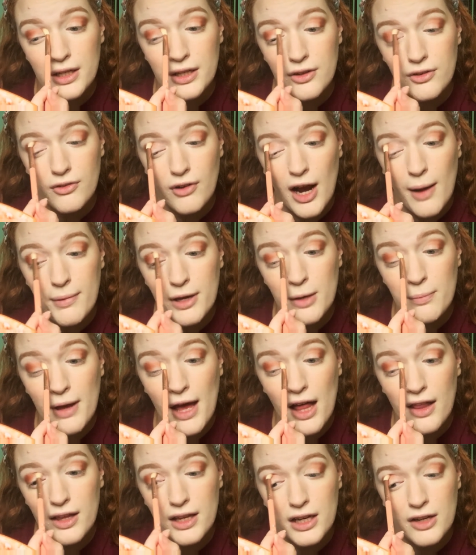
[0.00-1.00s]
grabbing a
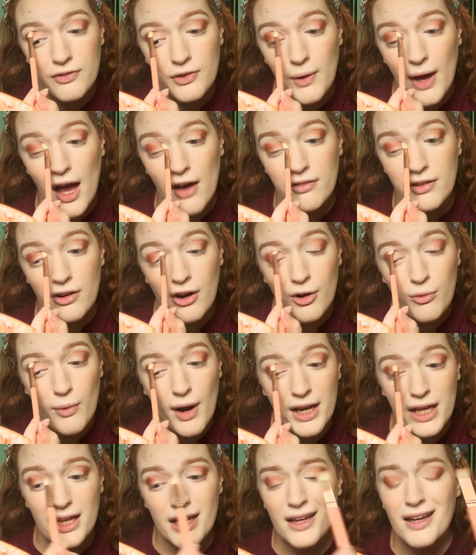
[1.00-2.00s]
palette if you haven't
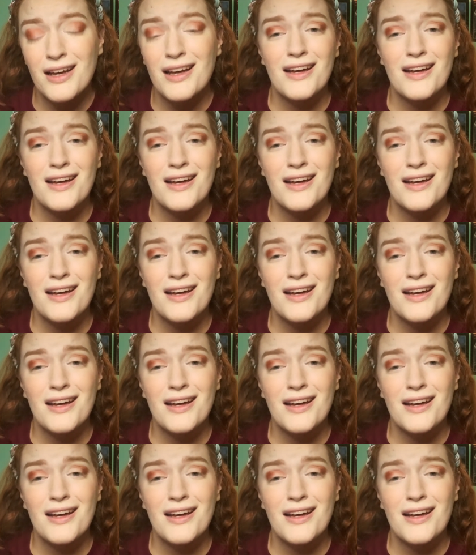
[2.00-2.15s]
already.